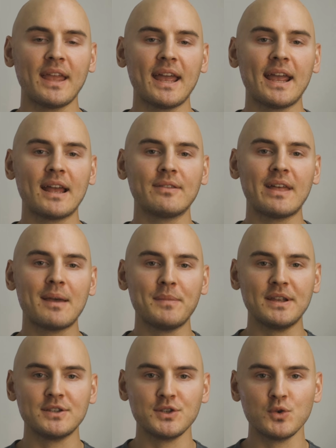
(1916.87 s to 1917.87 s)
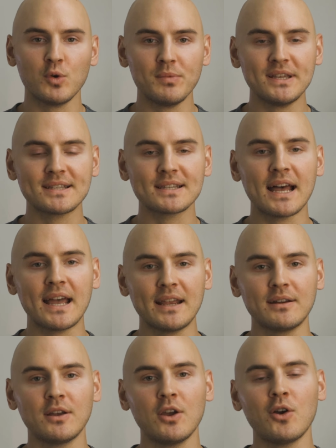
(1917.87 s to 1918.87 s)
and that means you will be
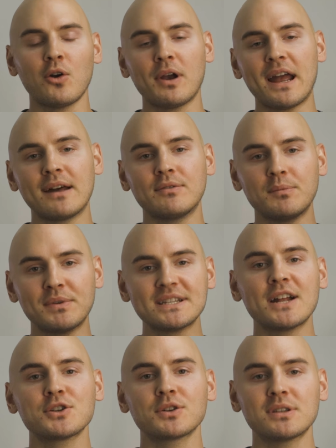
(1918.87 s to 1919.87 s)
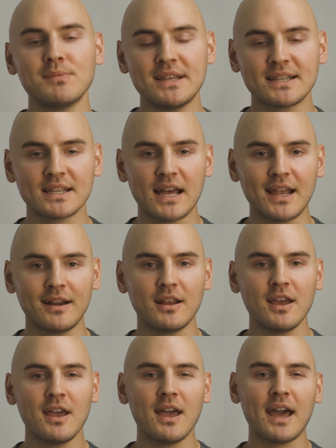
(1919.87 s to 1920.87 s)
assigned or have the potential to be assigned
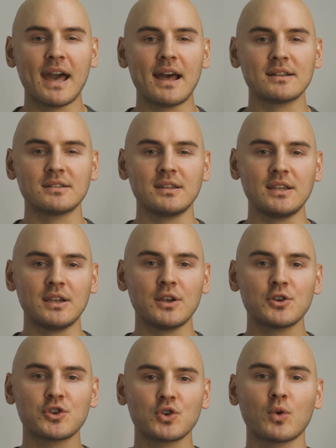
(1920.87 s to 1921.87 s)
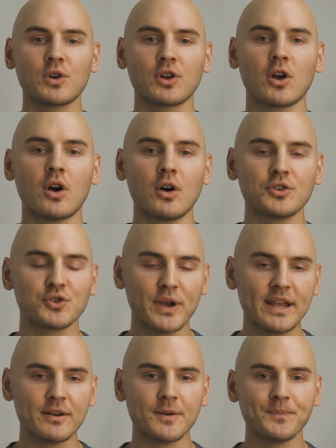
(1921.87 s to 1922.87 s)
as the short call
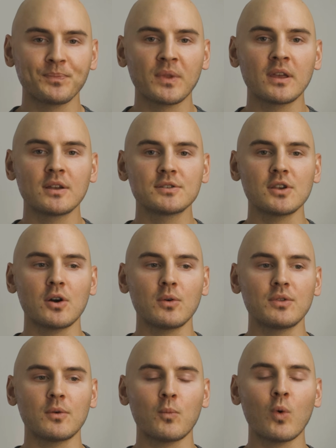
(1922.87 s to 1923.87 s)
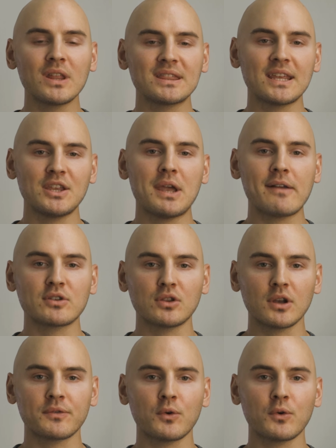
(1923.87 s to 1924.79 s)
trader. So the one thing you have to look